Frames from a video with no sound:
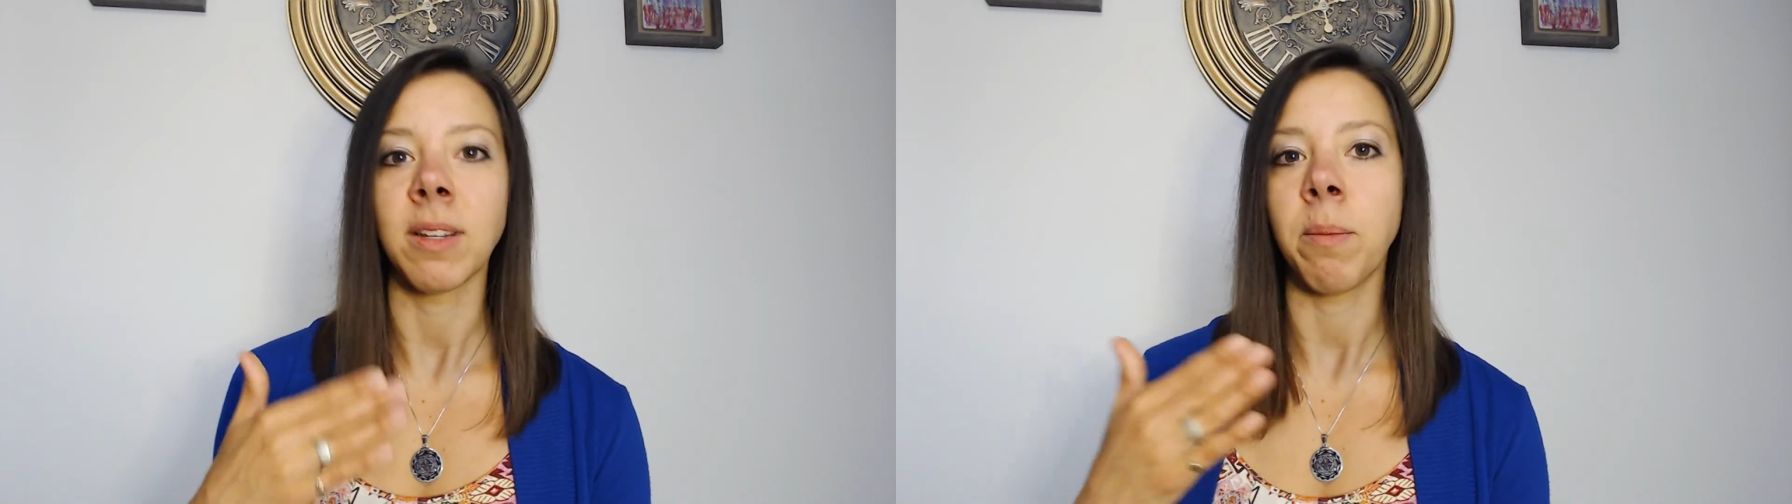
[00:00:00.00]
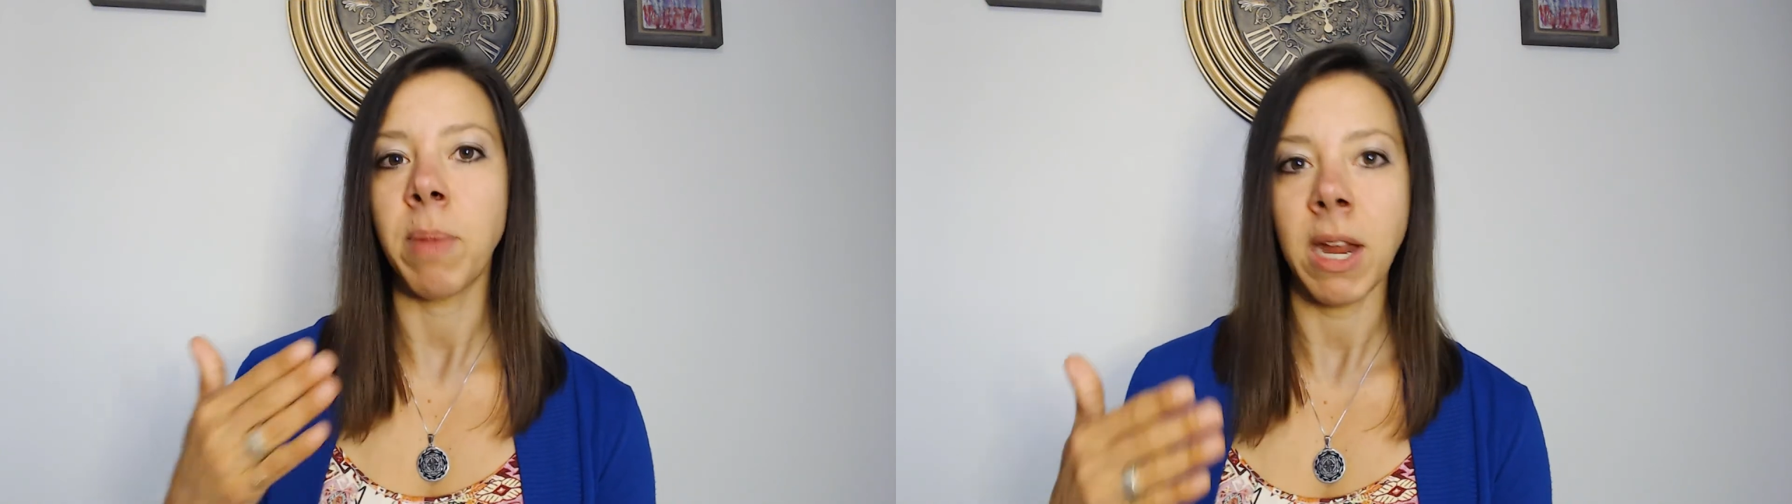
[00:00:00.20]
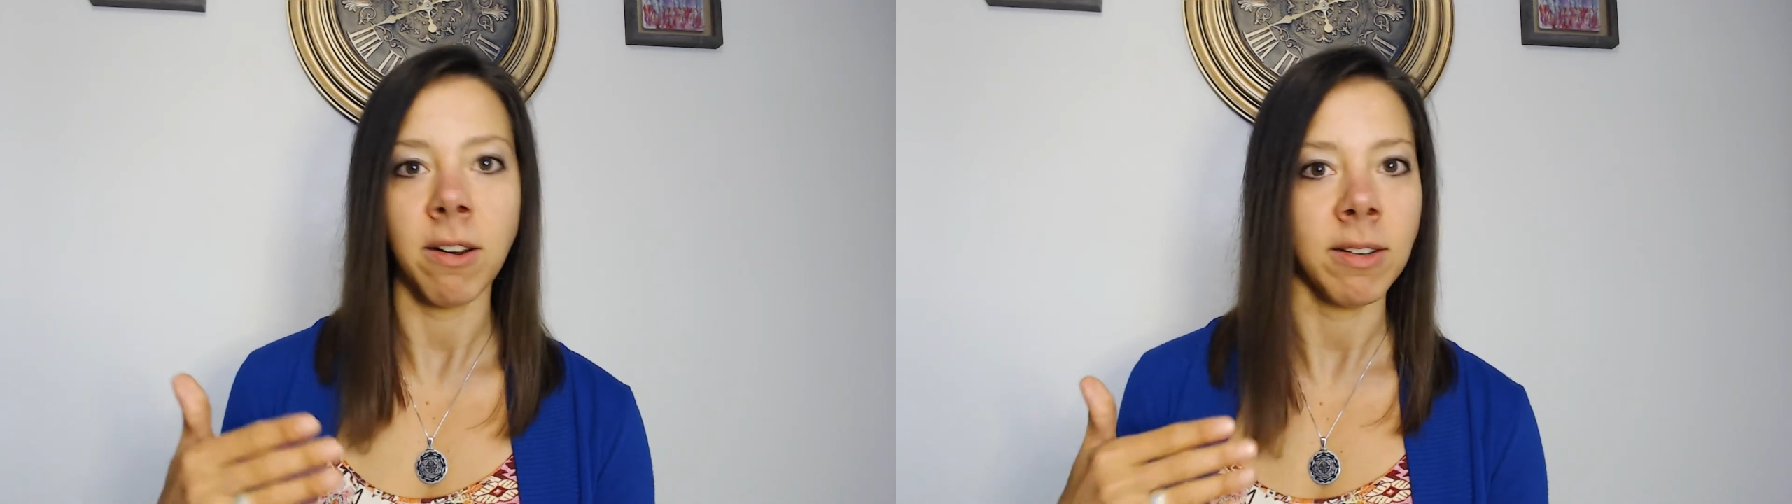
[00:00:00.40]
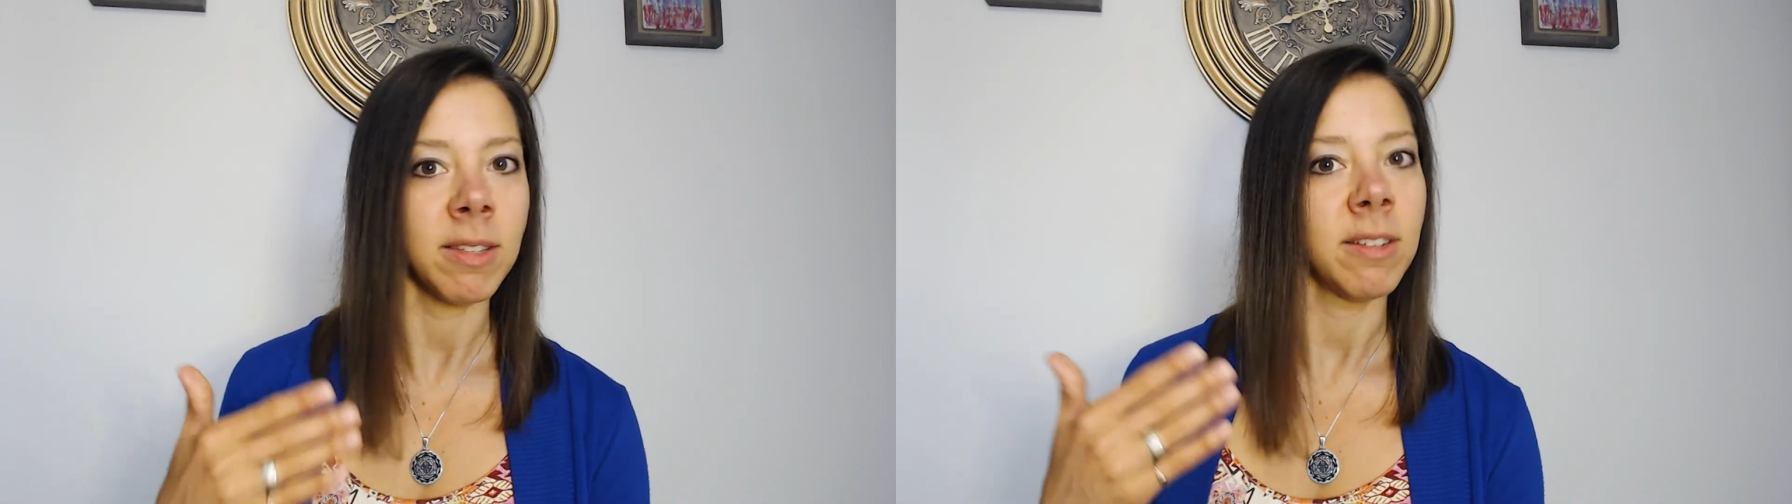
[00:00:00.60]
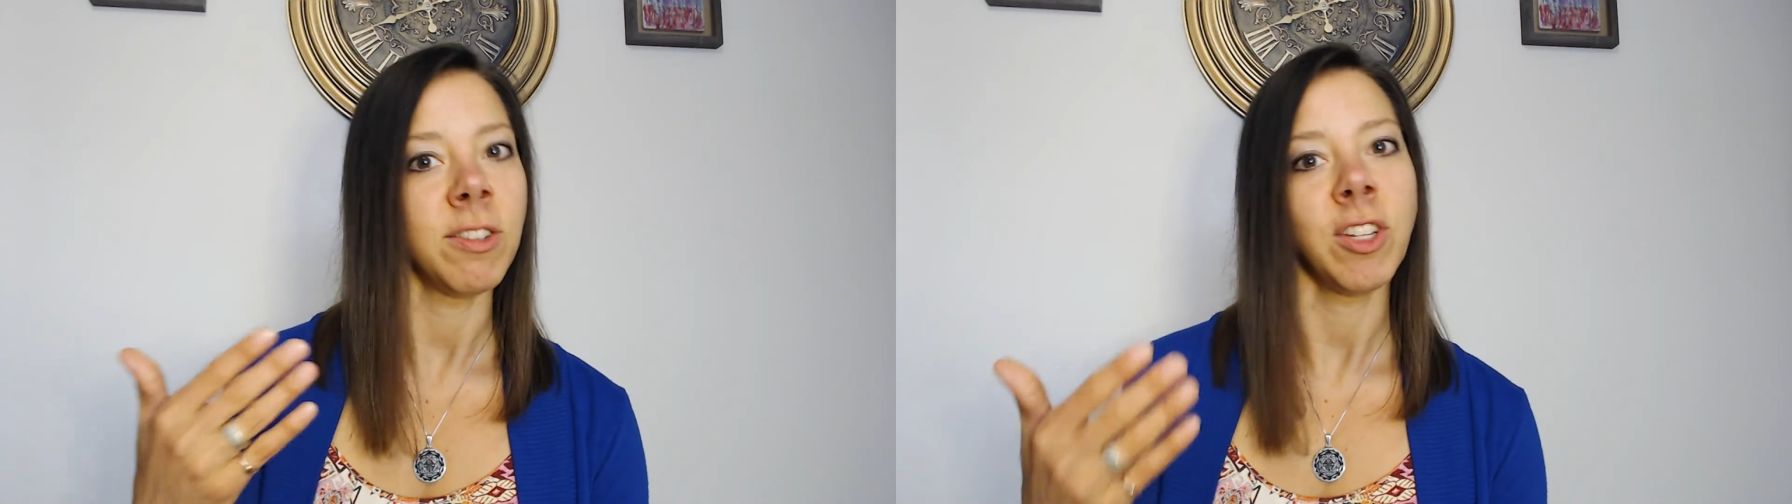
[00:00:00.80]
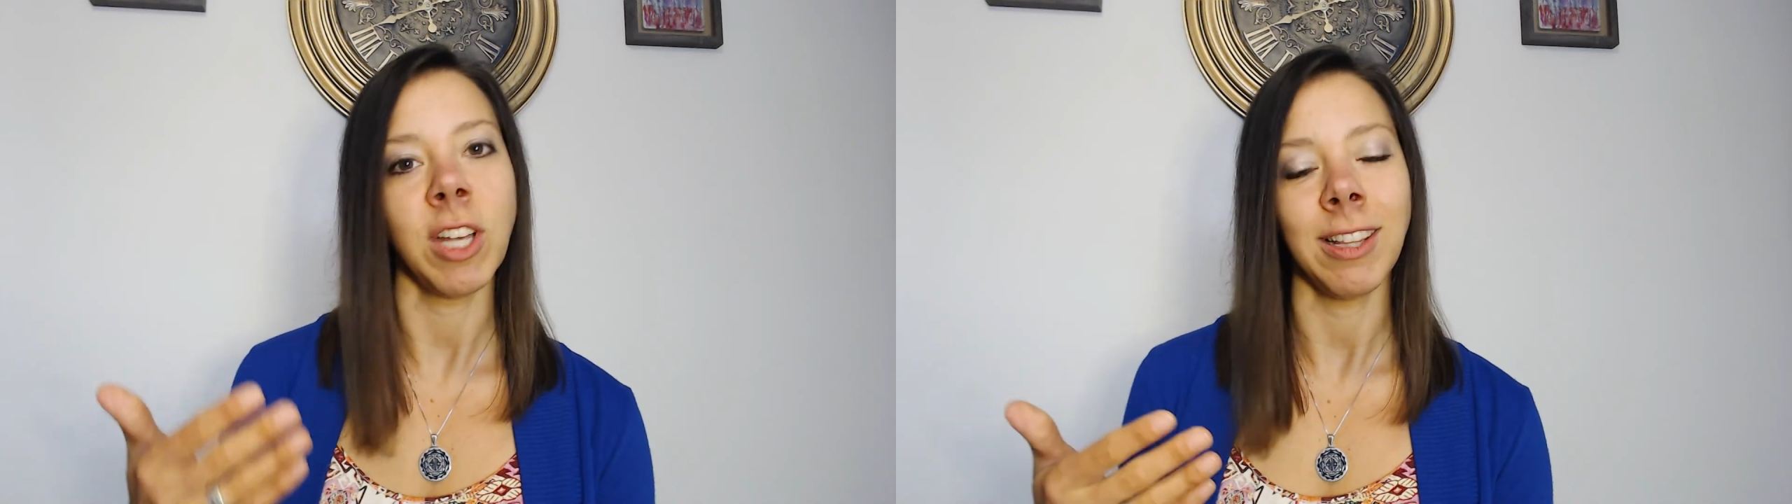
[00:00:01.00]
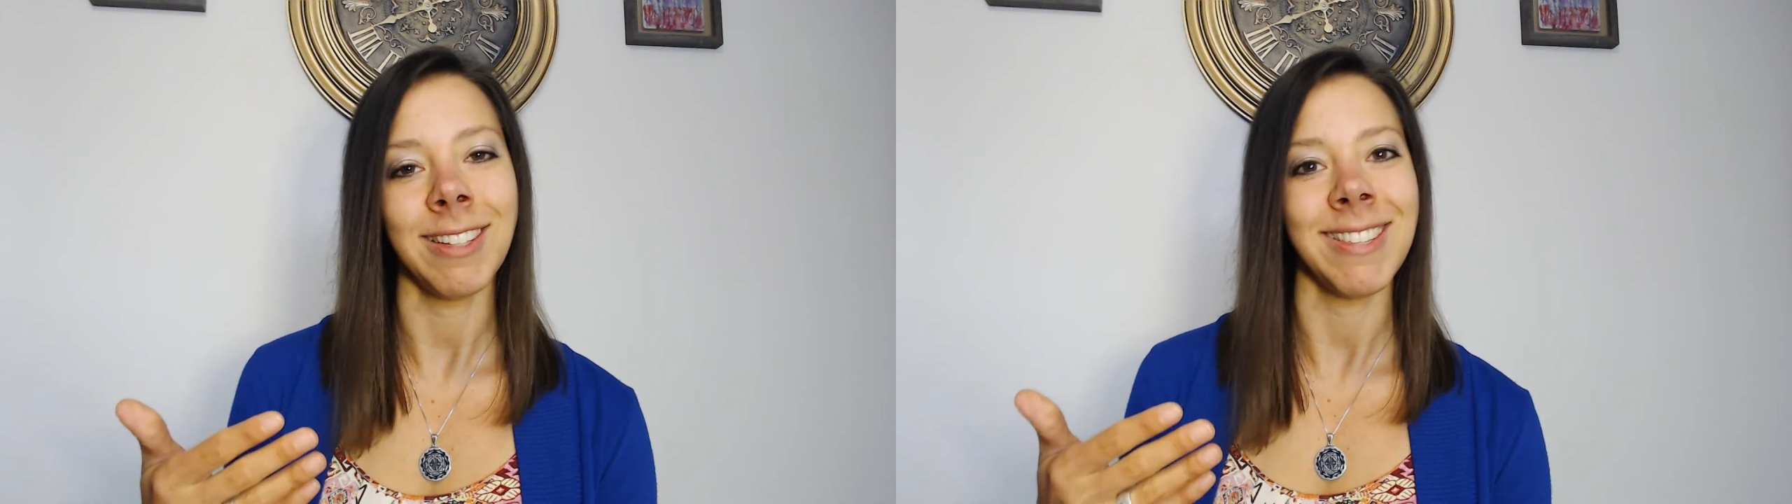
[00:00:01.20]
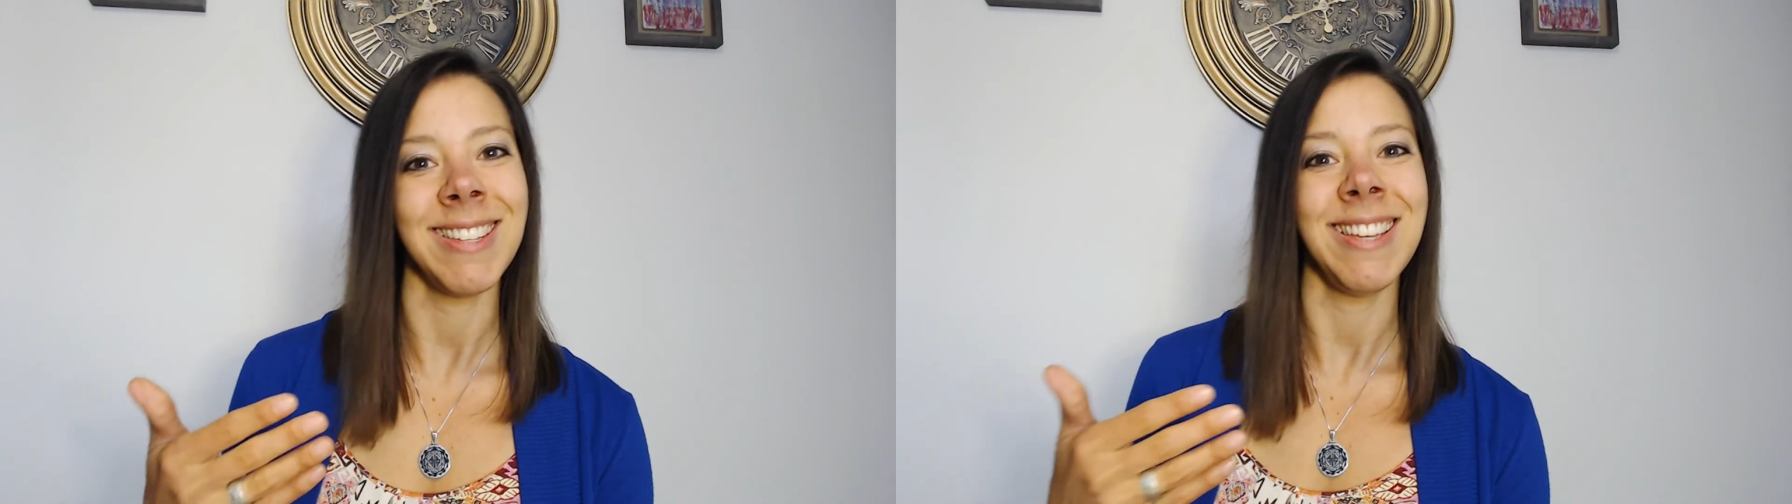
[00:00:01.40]
comparison,
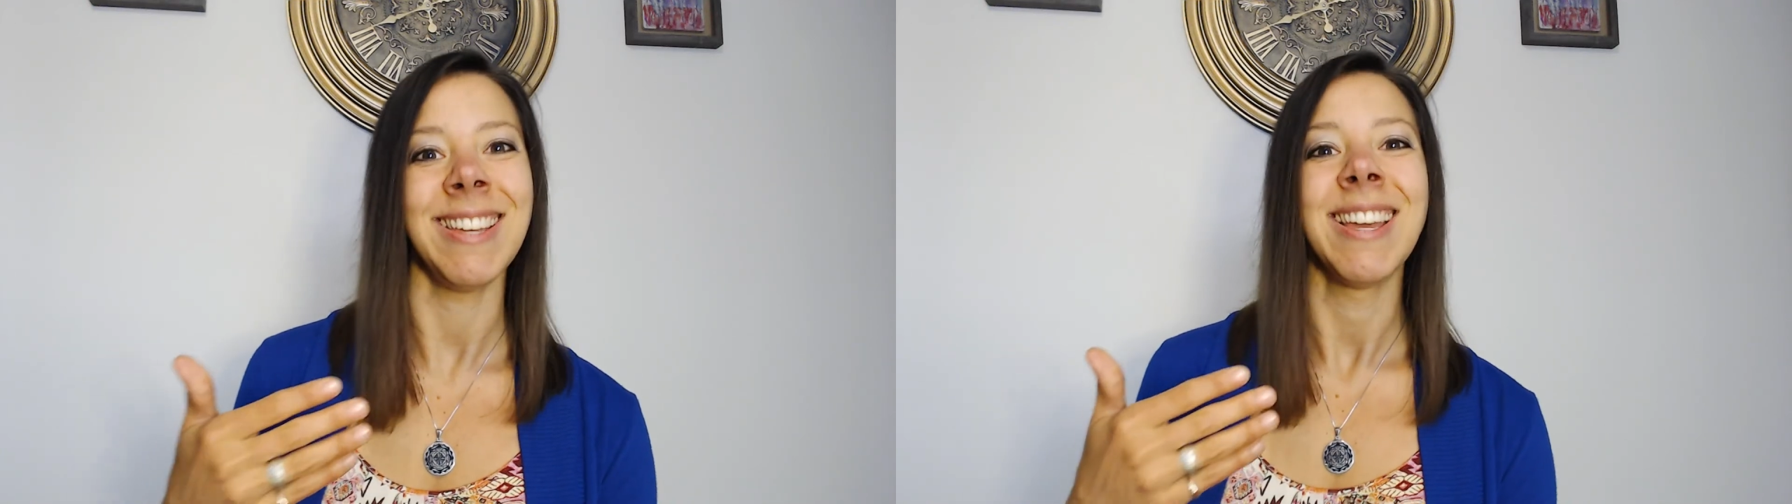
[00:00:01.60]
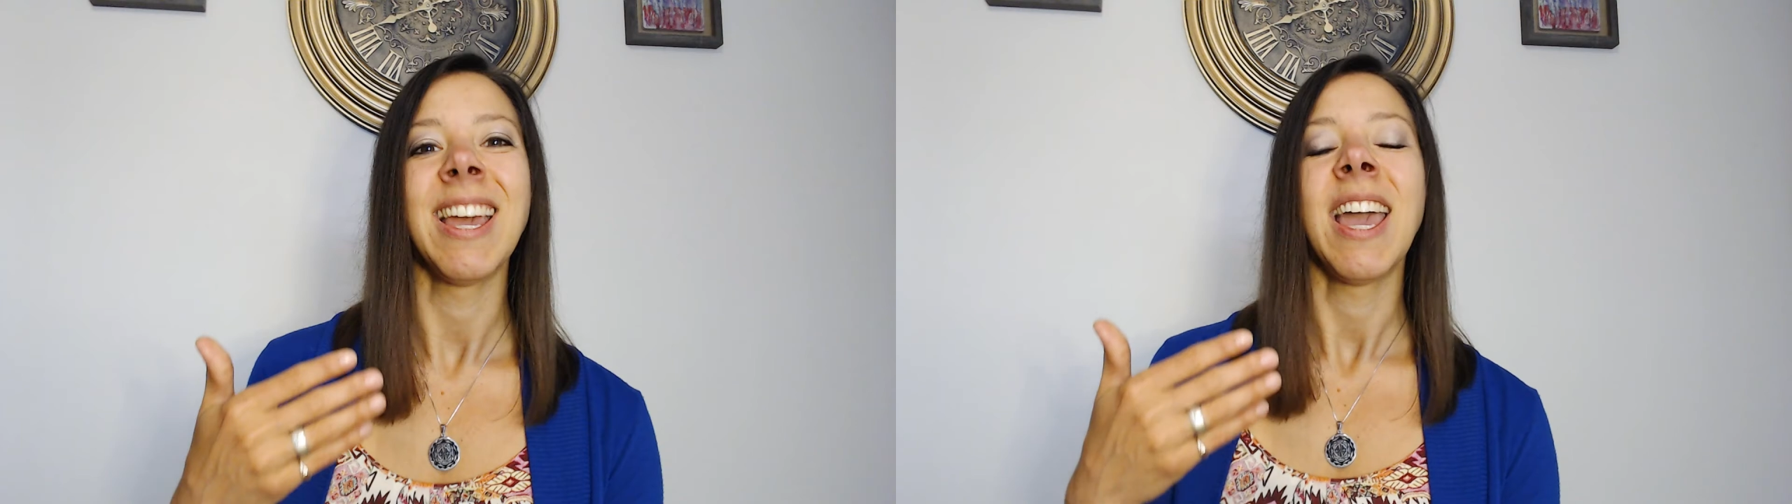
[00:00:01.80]
jealousy,